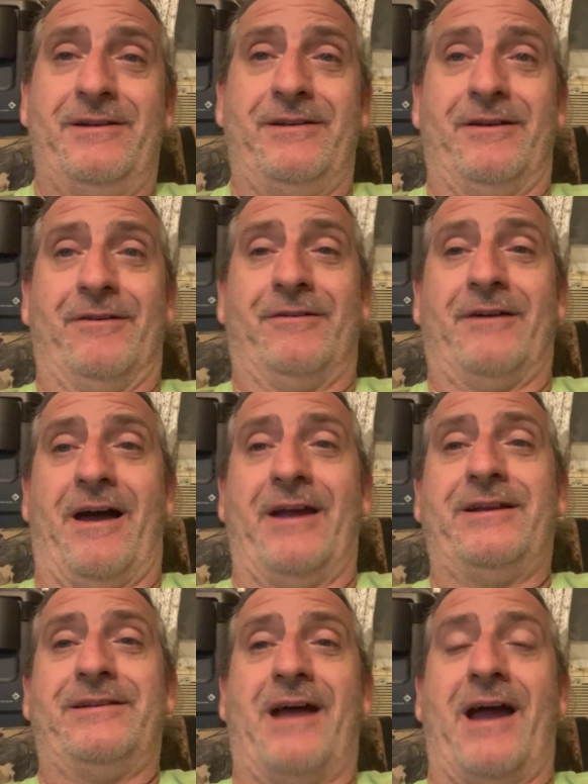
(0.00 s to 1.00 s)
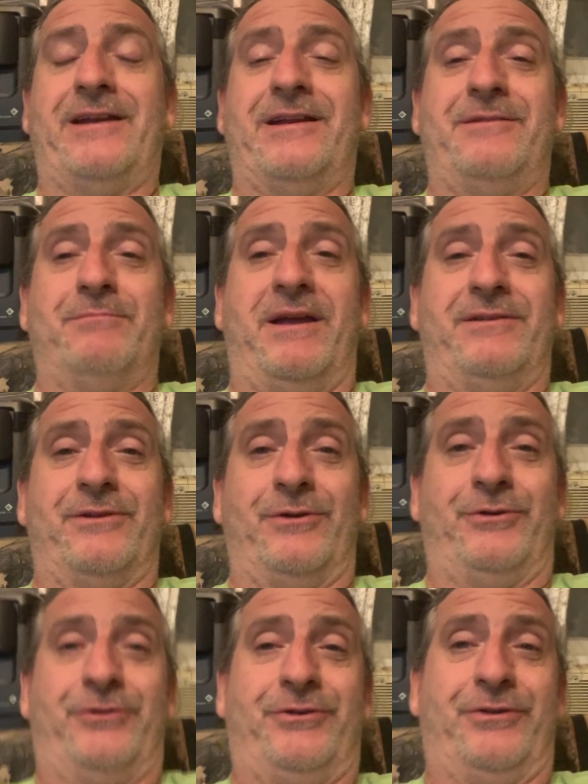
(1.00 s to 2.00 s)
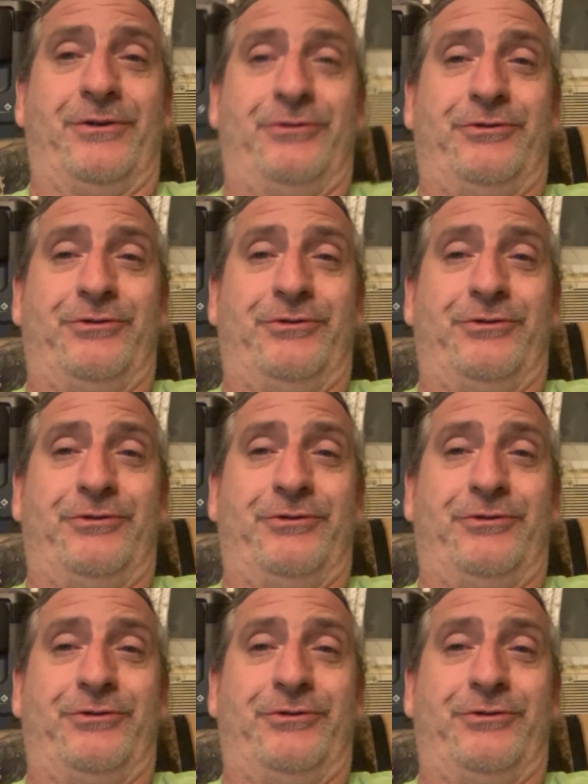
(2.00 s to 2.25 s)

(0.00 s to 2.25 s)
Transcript: you know, I, I didn't make those, those